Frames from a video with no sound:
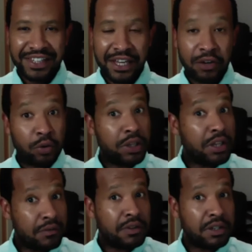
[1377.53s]
Or
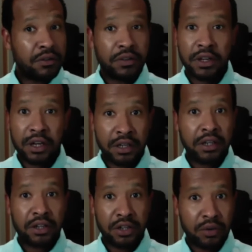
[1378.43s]
even if they are
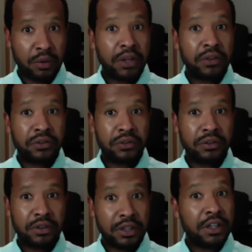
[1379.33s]
here in the US,
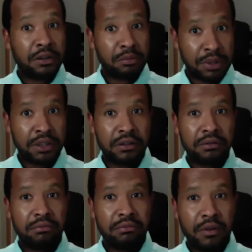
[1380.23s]
they're gonna be
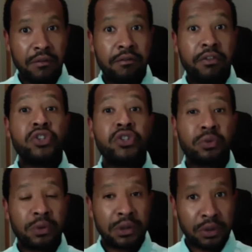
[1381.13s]

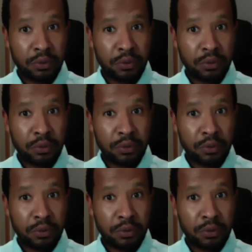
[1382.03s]
virtually